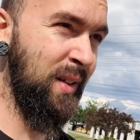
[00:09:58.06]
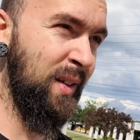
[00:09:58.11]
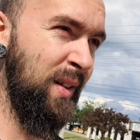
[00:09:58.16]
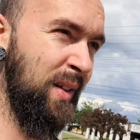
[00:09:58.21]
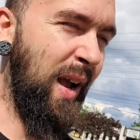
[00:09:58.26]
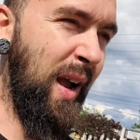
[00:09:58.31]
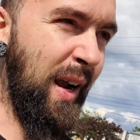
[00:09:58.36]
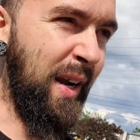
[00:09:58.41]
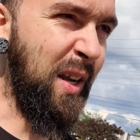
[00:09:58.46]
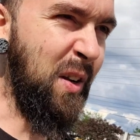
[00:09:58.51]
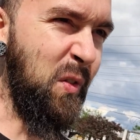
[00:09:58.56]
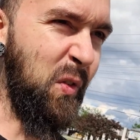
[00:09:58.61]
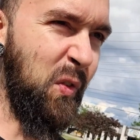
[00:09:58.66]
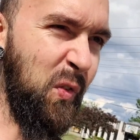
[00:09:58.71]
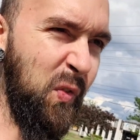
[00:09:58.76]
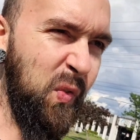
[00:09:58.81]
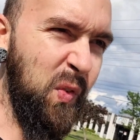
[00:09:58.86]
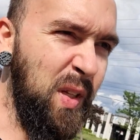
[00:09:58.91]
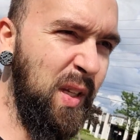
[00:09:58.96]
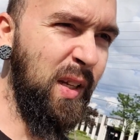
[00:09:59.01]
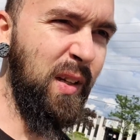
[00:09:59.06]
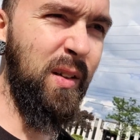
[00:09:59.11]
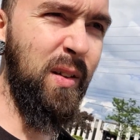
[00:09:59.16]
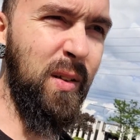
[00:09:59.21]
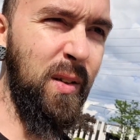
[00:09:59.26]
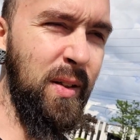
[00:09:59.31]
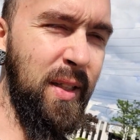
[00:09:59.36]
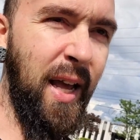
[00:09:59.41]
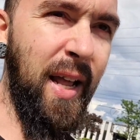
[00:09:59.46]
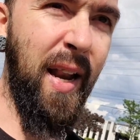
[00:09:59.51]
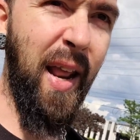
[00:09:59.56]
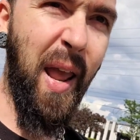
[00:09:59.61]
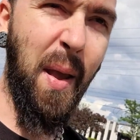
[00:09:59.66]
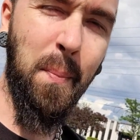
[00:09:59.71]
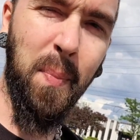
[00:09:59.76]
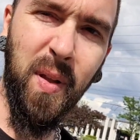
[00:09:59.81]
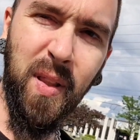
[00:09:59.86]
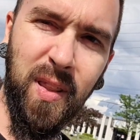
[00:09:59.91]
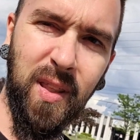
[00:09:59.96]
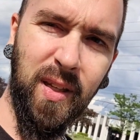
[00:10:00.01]
I can feel that
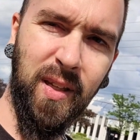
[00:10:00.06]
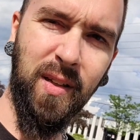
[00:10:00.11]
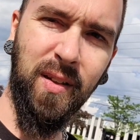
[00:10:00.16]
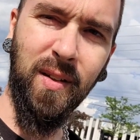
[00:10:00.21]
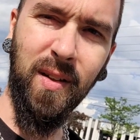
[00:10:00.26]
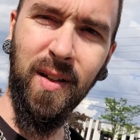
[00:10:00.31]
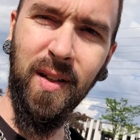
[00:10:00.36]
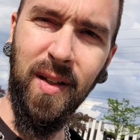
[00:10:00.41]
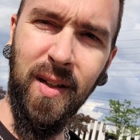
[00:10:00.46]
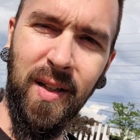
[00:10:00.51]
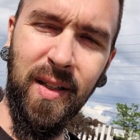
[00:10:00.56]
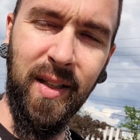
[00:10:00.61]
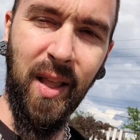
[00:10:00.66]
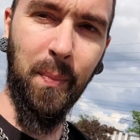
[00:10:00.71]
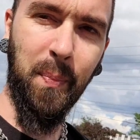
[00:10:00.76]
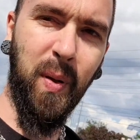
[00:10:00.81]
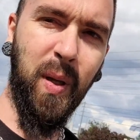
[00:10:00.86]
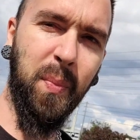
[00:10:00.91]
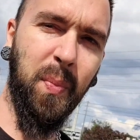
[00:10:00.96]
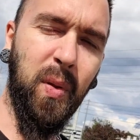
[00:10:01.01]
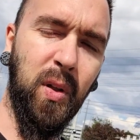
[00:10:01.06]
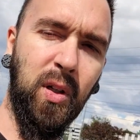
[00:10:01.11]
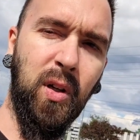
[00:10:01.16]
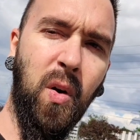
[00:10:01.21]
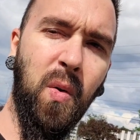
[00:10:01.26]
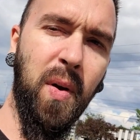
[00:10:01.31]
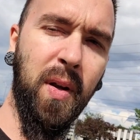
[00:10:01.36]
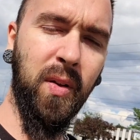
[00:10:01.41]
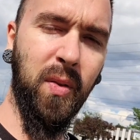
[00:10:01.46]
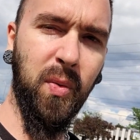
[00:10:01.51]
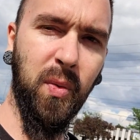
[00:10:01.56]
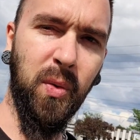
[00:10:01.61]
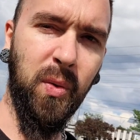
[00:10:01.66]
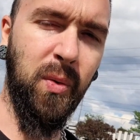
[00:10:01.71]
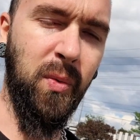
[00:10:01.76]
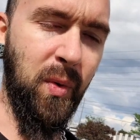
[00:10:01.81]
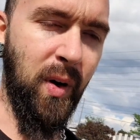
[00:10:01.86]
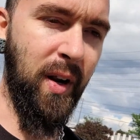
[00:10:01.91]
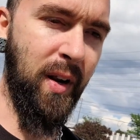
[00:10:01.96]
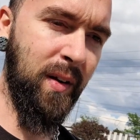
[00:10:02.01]
empathy that people are going through,
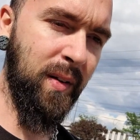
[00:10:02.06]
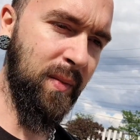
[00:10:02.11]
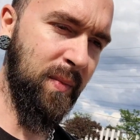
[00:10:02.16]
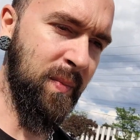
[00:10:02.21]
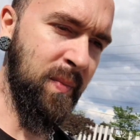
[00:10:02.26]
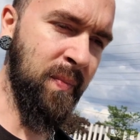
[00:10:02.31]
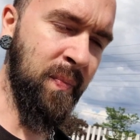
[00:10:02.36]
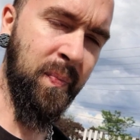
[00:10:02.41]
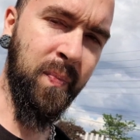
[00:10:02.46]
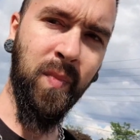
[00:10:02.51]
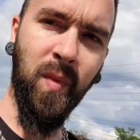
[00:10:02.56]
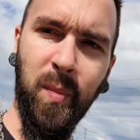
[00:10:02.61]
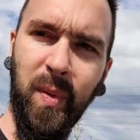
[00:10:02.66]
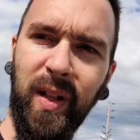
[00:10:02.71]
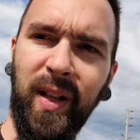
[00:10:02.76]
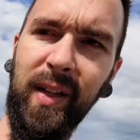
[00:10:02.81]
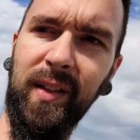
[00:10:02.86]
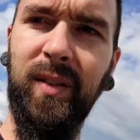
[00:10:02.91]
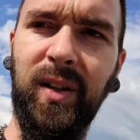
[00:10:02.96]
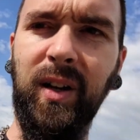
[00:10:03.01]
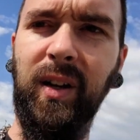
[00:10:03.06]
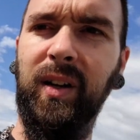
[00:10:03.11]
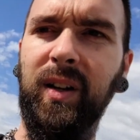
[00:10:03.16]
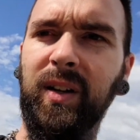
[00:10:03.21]
right? But like, look,